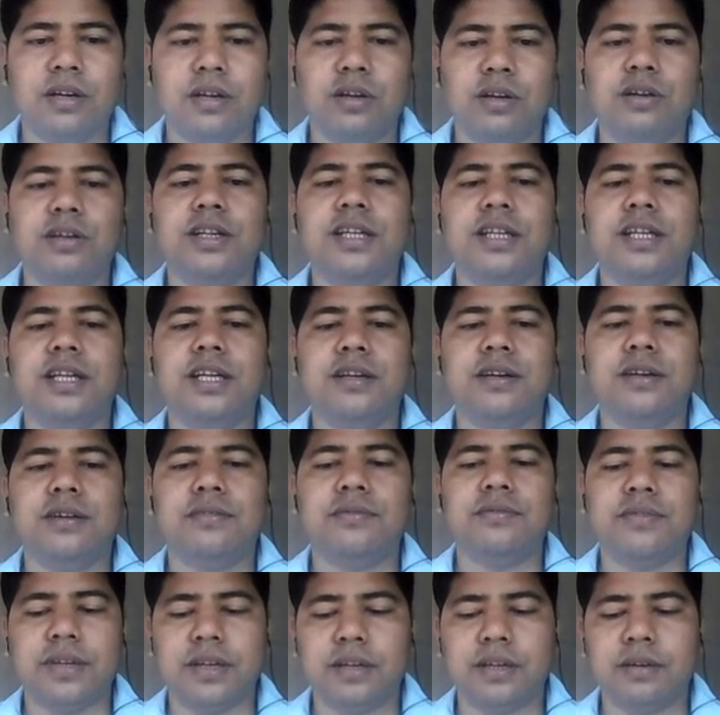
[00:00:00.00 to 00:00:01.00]

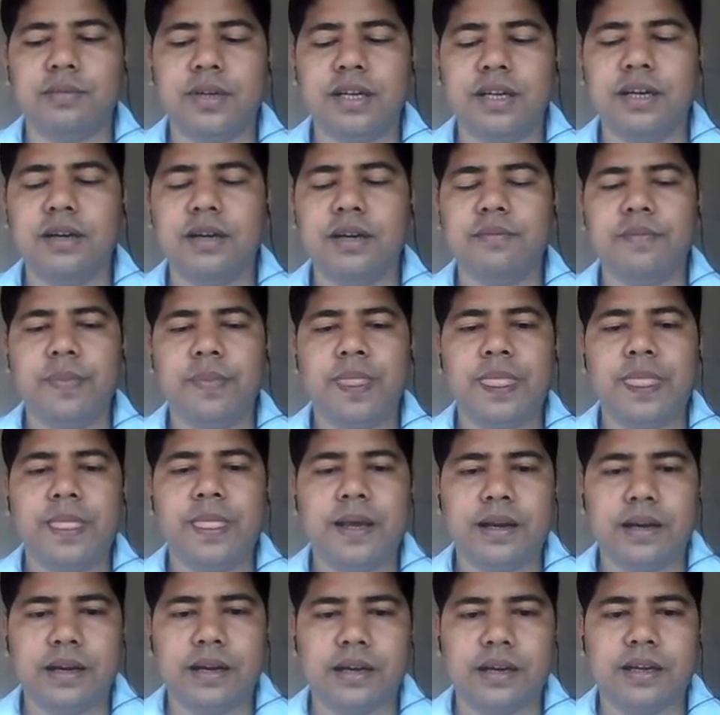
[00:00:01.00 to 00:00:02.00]
nonlinear phenomena,
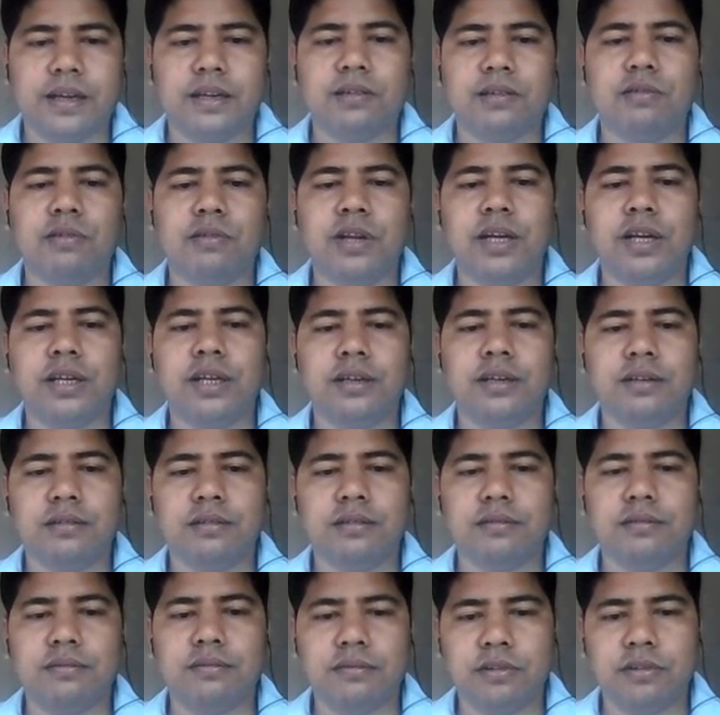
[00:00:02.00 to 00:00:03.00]
including
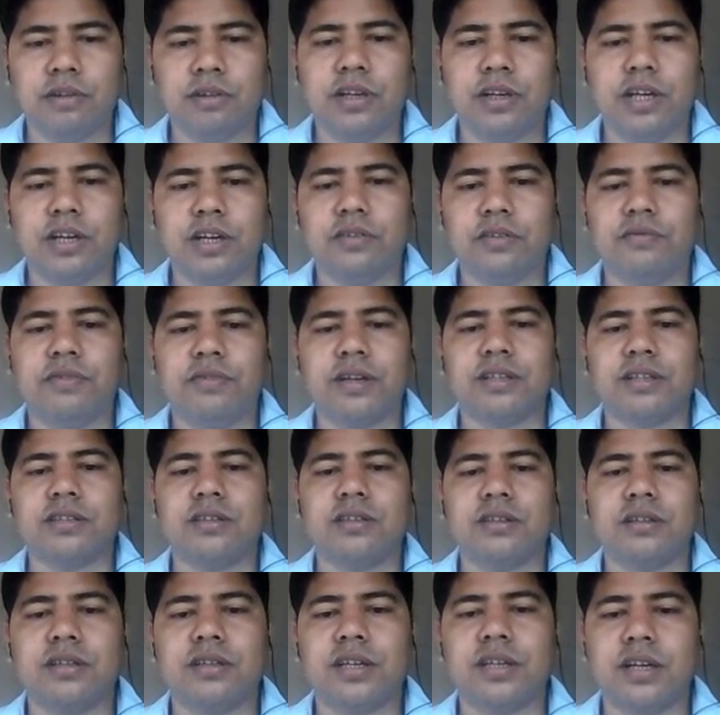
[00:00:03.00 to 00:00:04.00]
nonlinear
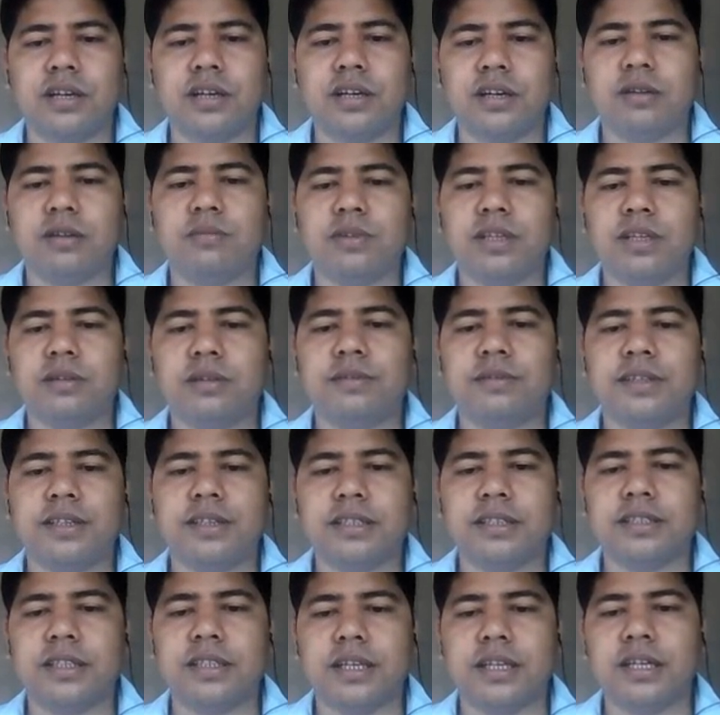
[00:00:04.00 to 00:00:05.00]
refraction, third harmonic
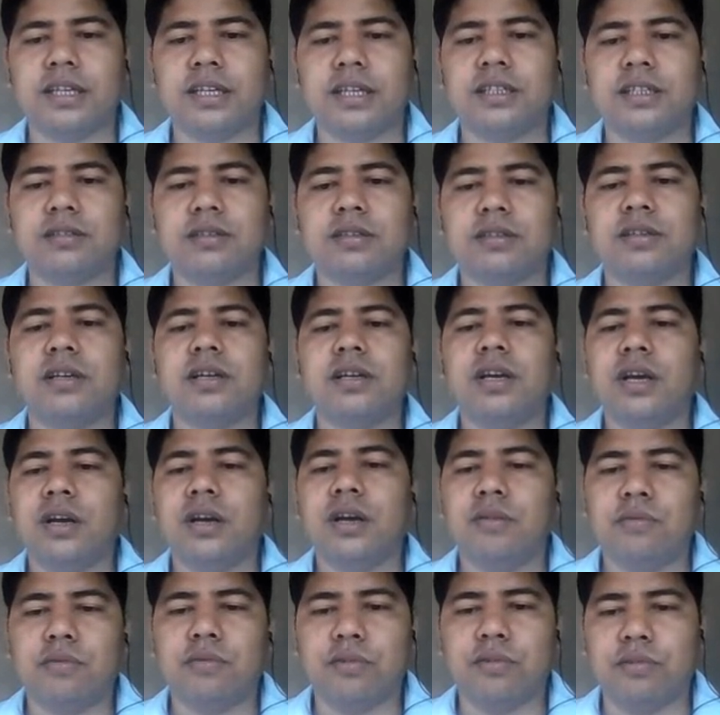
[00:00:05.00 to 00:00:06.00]
generation,
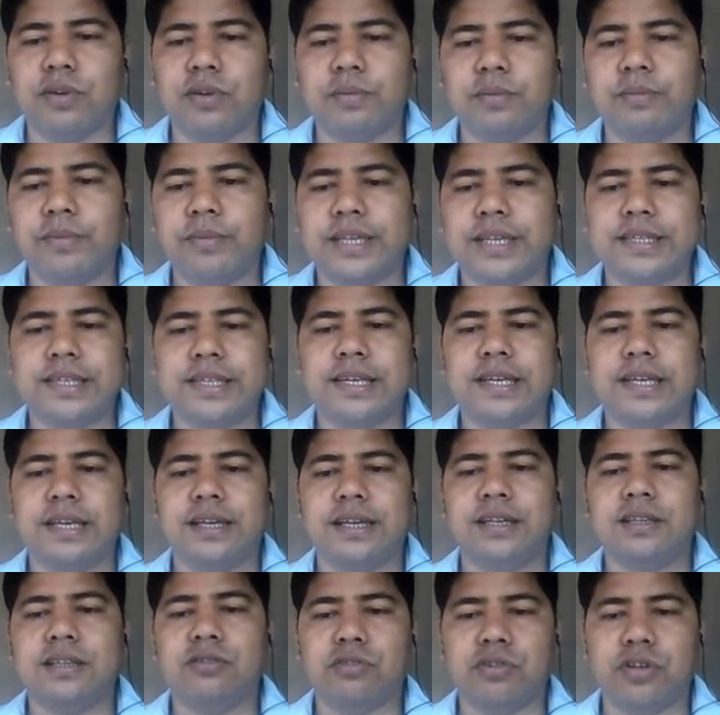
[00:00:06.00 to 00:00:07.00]
four-wave
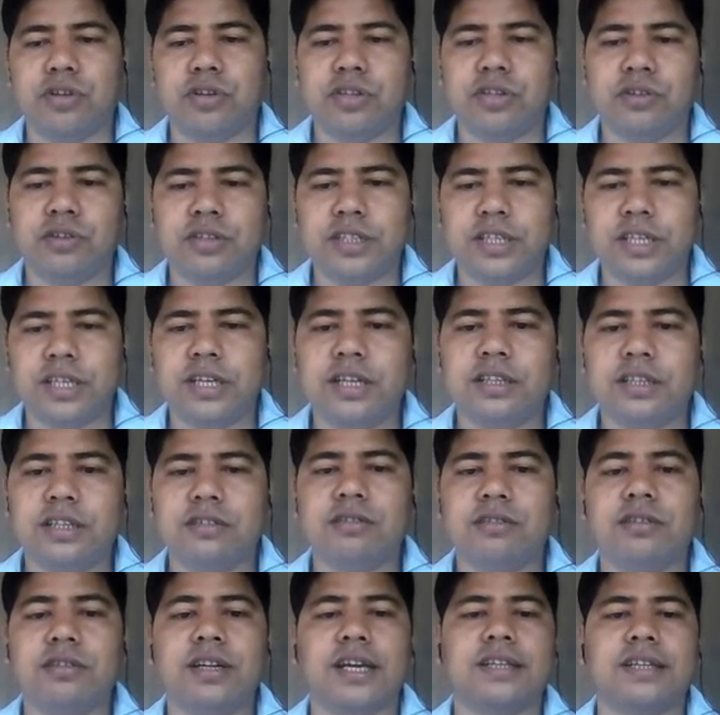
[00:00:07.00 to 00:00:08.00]
mixing, soliton
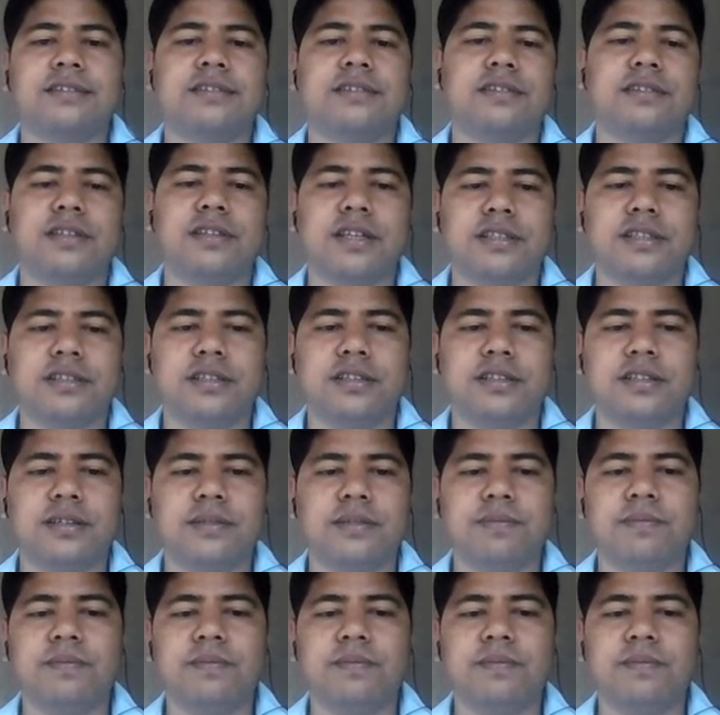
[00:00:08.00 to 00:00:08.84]
generation, etc. etc.